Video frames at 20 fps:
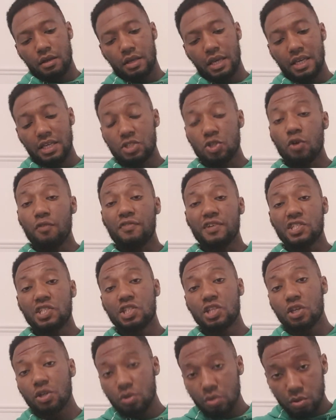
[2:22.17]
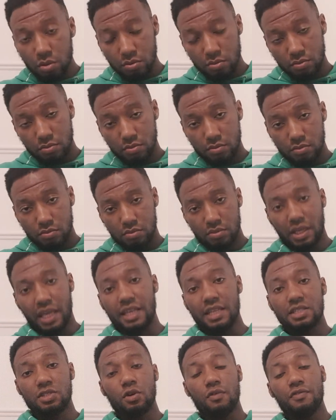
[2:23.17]
Get yourself a skill, get
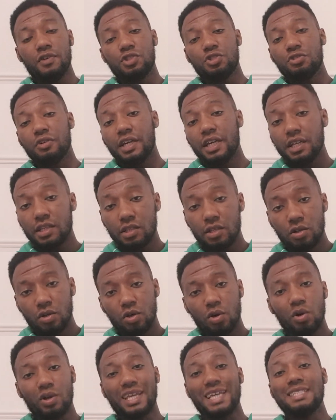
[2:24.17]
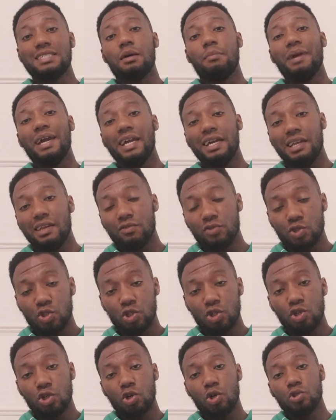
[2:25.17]
yourself a trade, or get some A-levels so
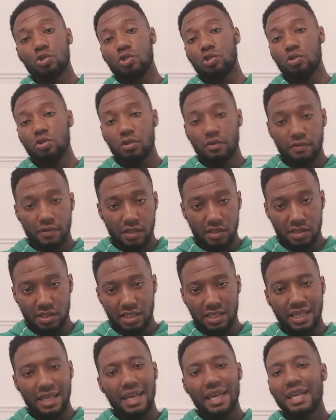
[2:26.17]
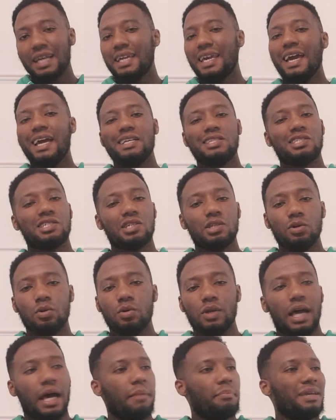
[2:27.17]
you can go to university. Get a
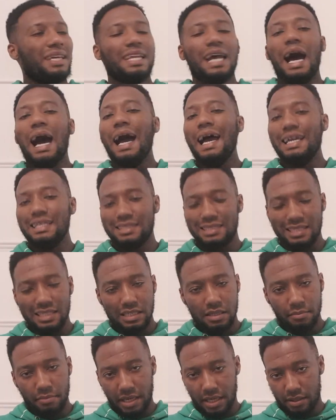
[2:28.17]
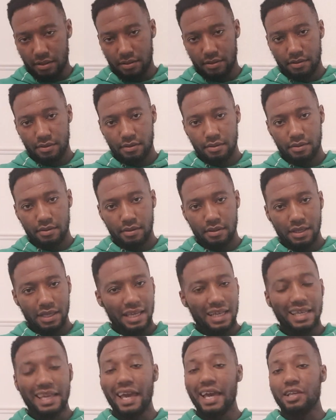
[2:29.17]
skill like being an IT man.
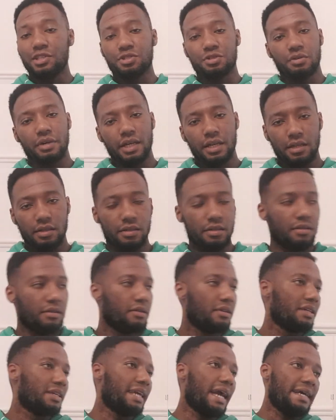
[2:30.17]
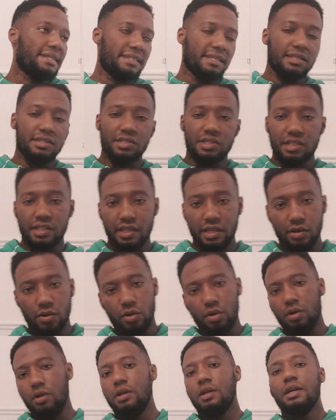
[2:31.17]
Get a trade, gas engineer
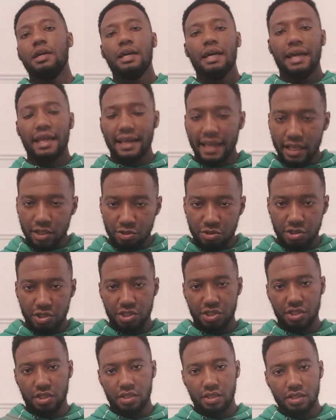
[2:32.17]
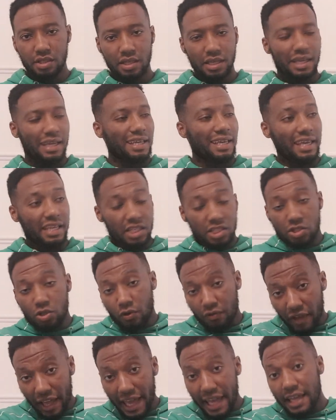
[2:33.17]
or electrician. Get
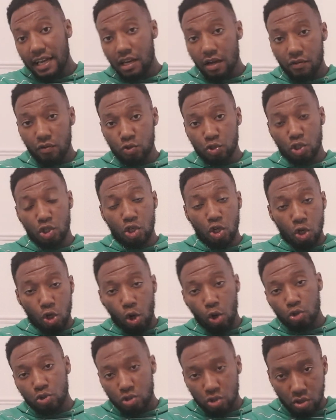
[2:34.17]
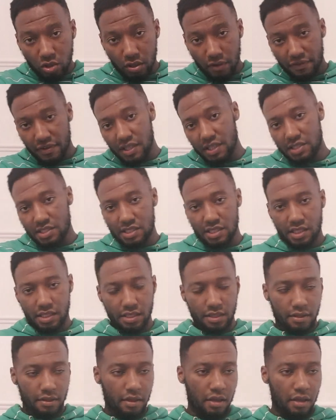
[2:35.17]
yourself A-levels so you can go to university.